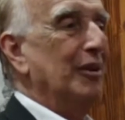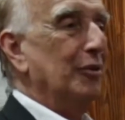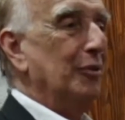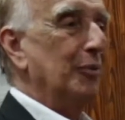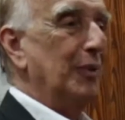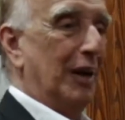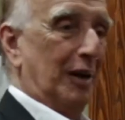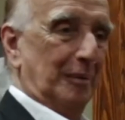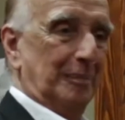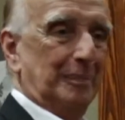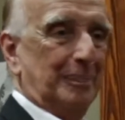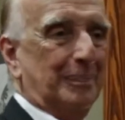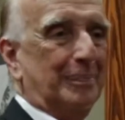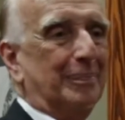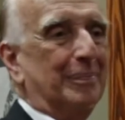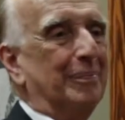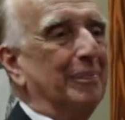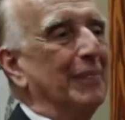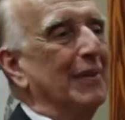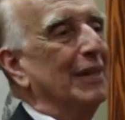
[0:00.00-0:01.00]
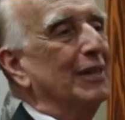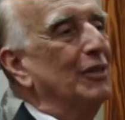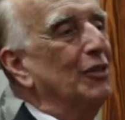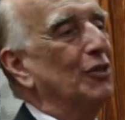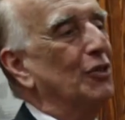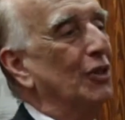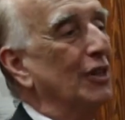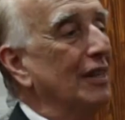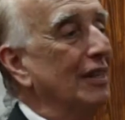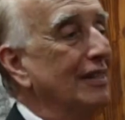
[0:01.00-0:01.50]
Well,
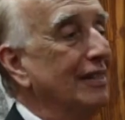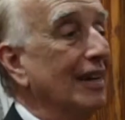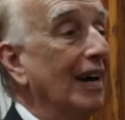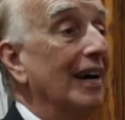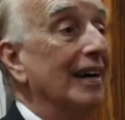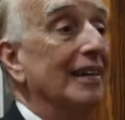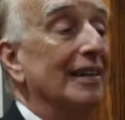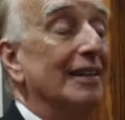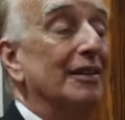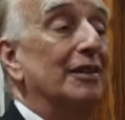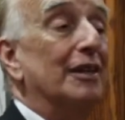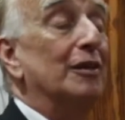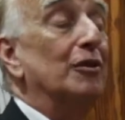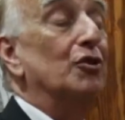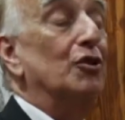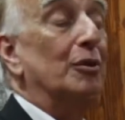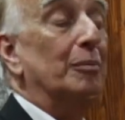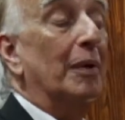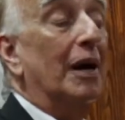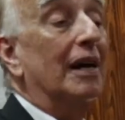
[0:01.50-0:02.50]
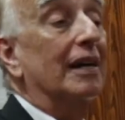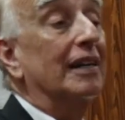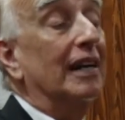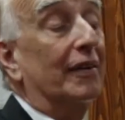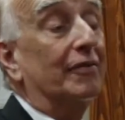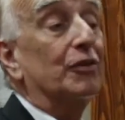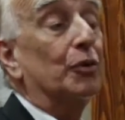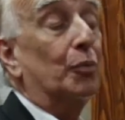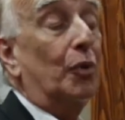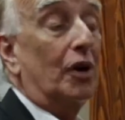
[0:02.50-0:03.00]
she decided that she might
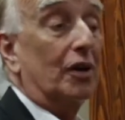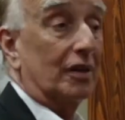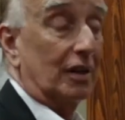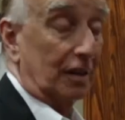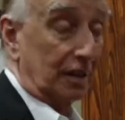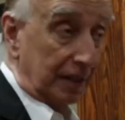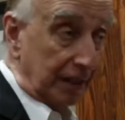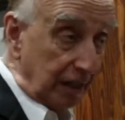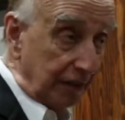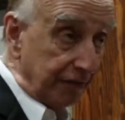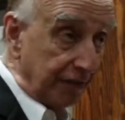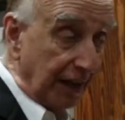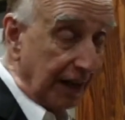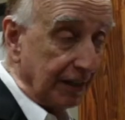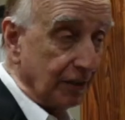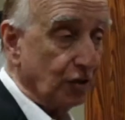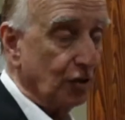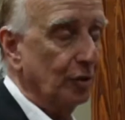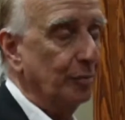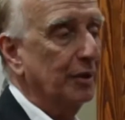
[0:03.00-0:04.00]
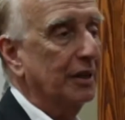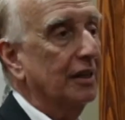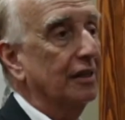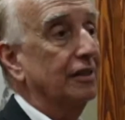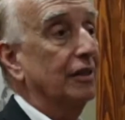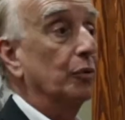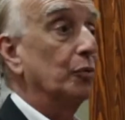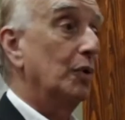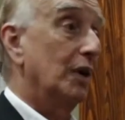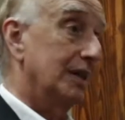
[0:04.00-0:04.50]
have to walk a little faster because
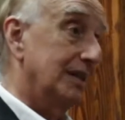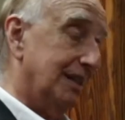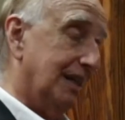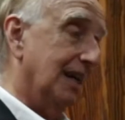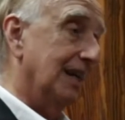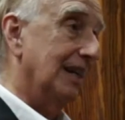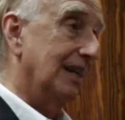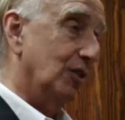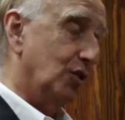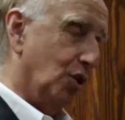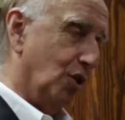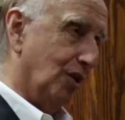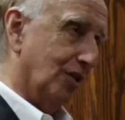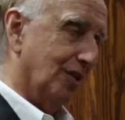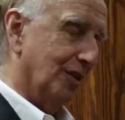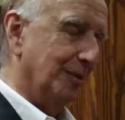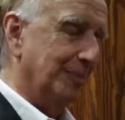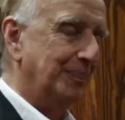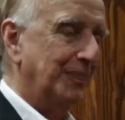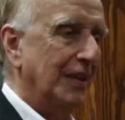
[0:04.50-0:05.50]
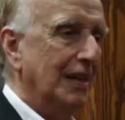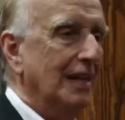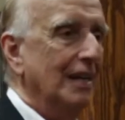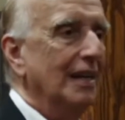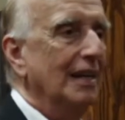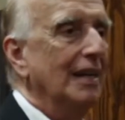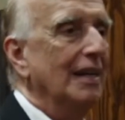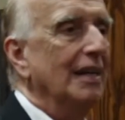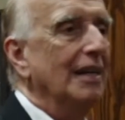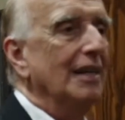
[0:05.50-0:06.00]
it was getting darker.
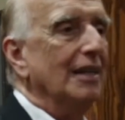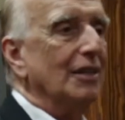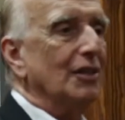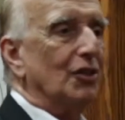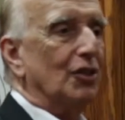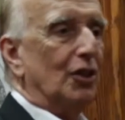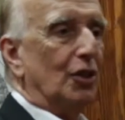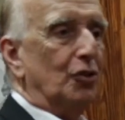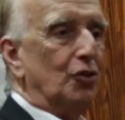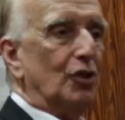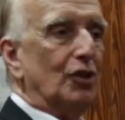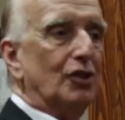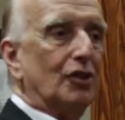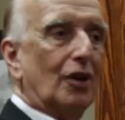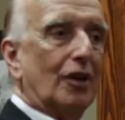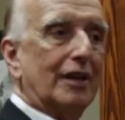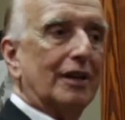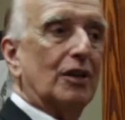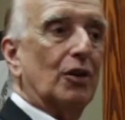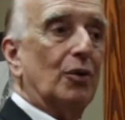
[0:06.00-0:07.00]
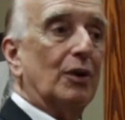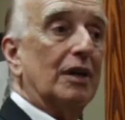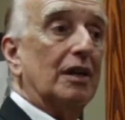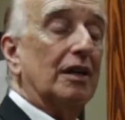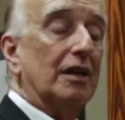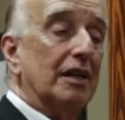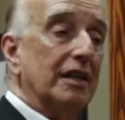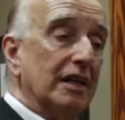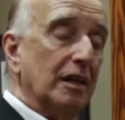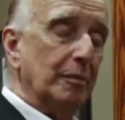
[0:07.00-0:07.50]
So she started going a
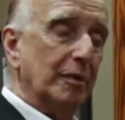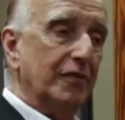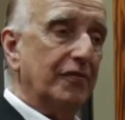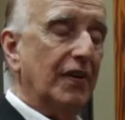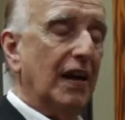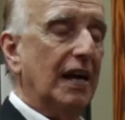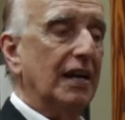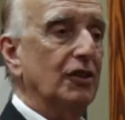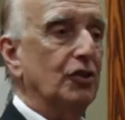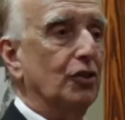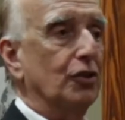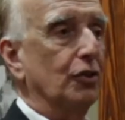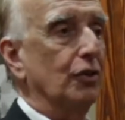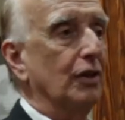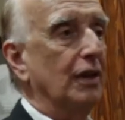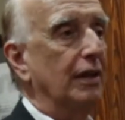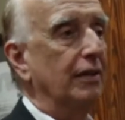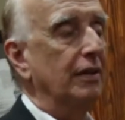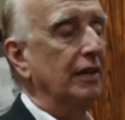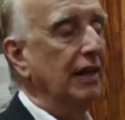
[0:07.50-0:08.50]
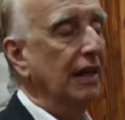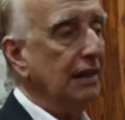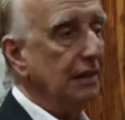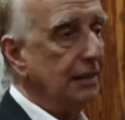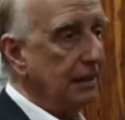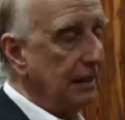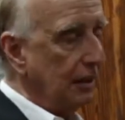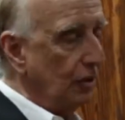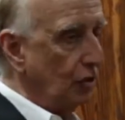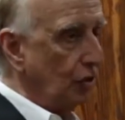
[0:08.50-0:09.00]
little bit faster, and the next
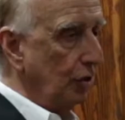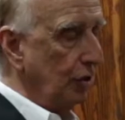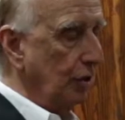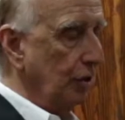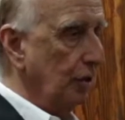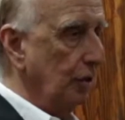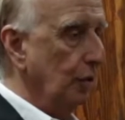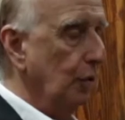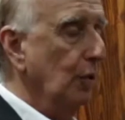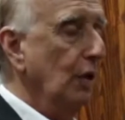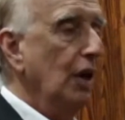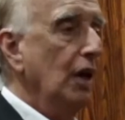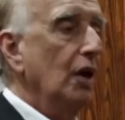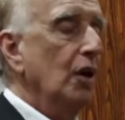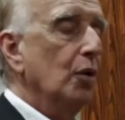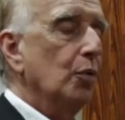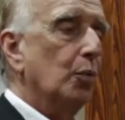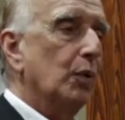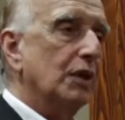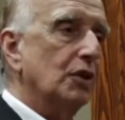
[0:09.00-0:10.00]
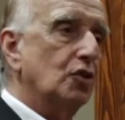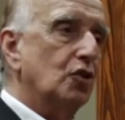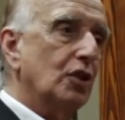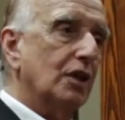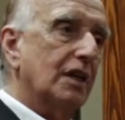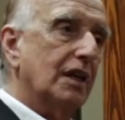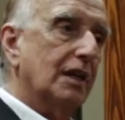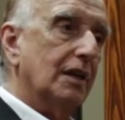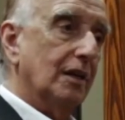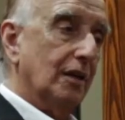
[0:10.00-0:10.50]
thing she knew, when she
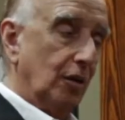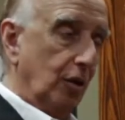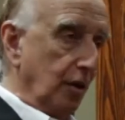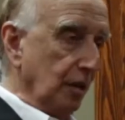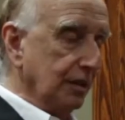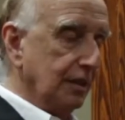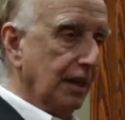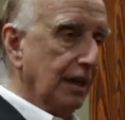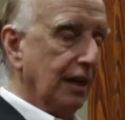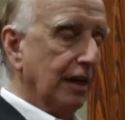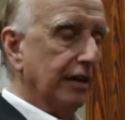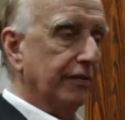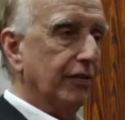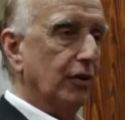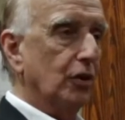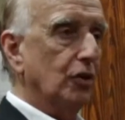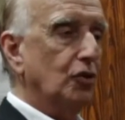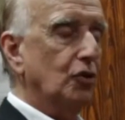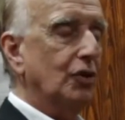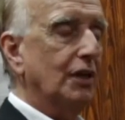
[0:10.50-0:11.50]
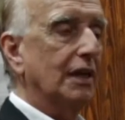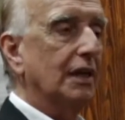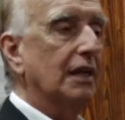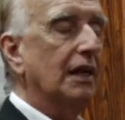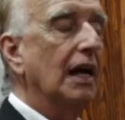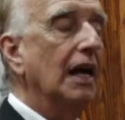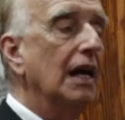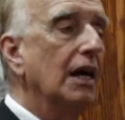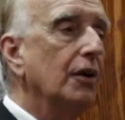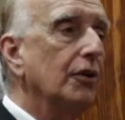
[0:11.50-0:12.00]
looked ahead of her, she
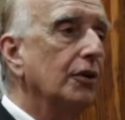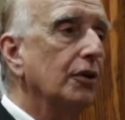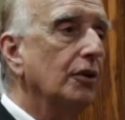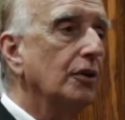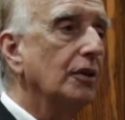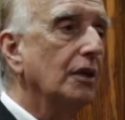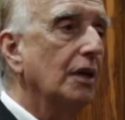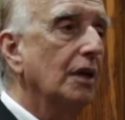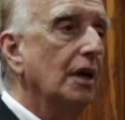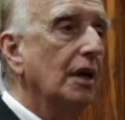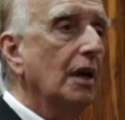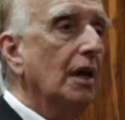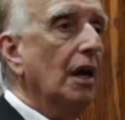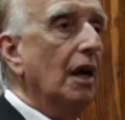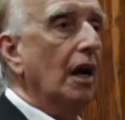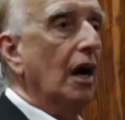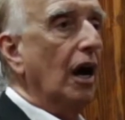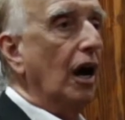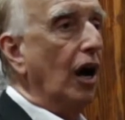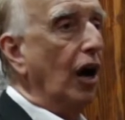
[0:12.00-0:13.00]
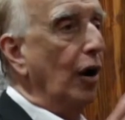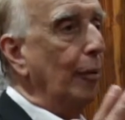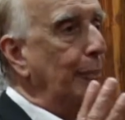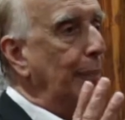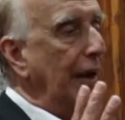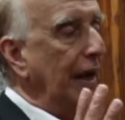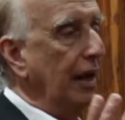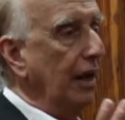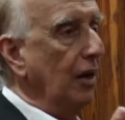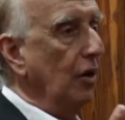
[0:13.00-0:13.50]
encountered a
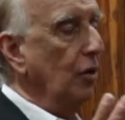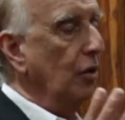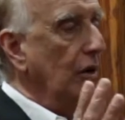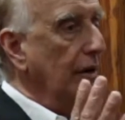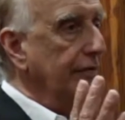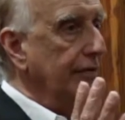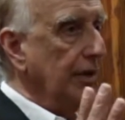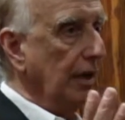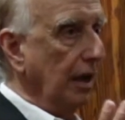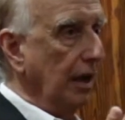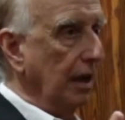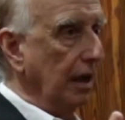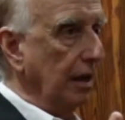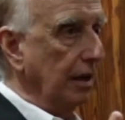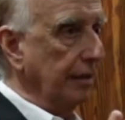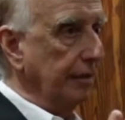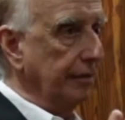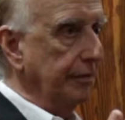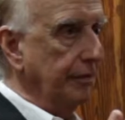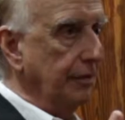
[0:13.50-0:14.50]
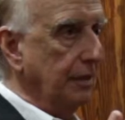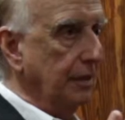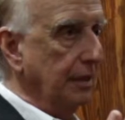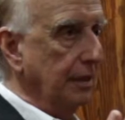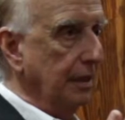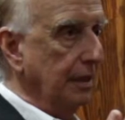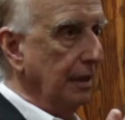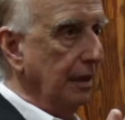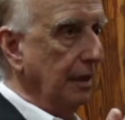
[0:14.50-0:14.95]
pair of gloves